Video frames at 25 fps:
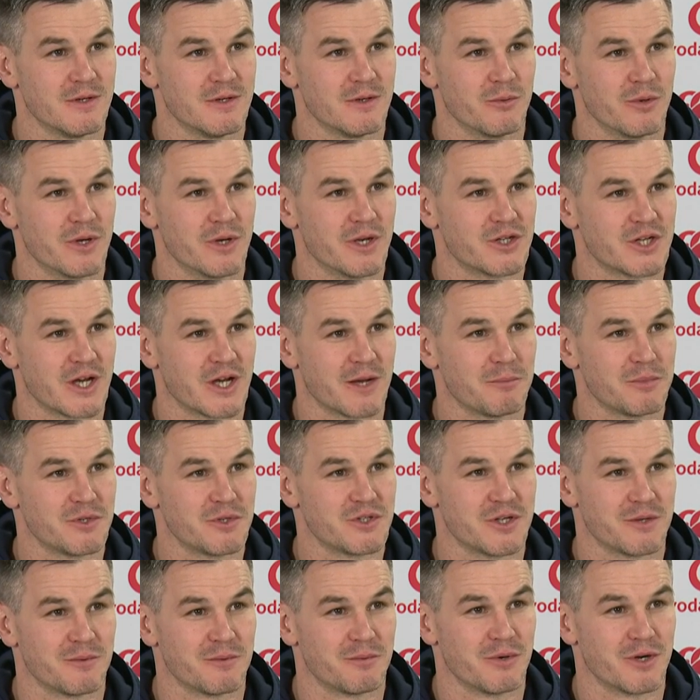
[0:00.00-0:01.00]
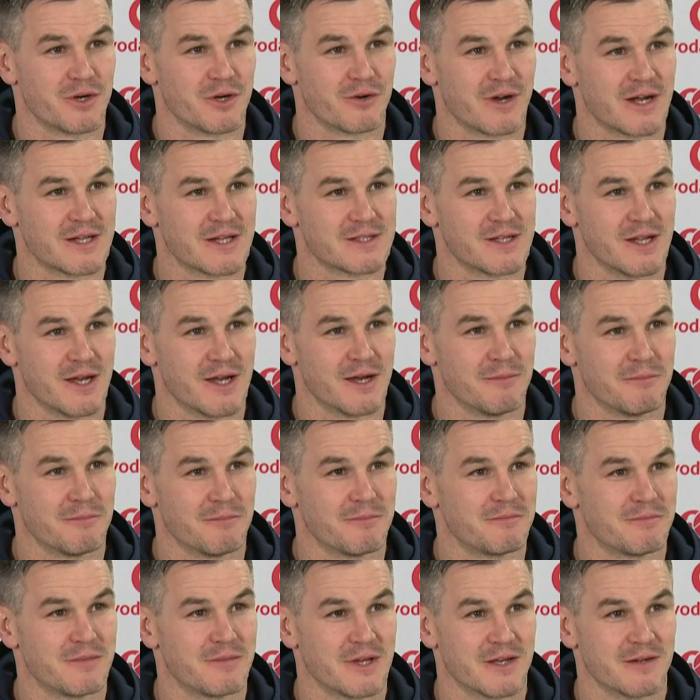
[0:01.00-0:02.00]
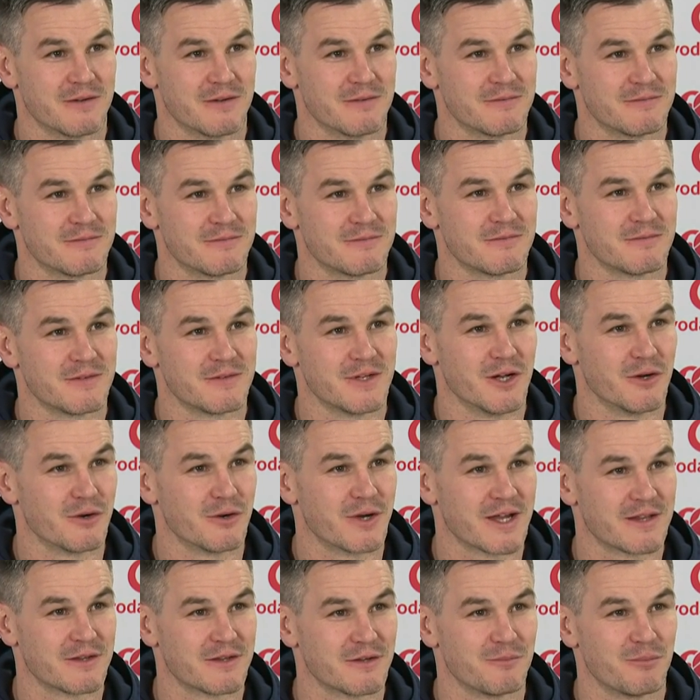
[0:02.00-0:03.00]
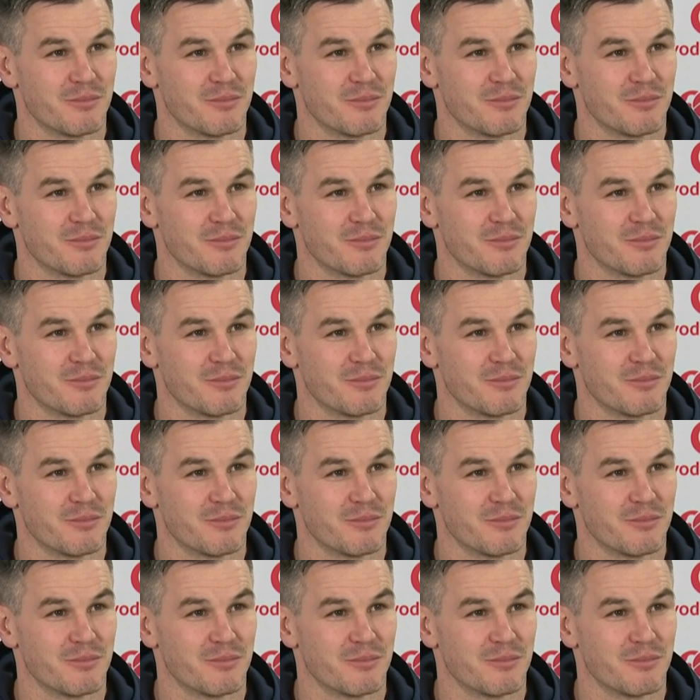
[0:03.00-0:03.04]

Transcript: win a championship, win a Grand Slam, then you know get the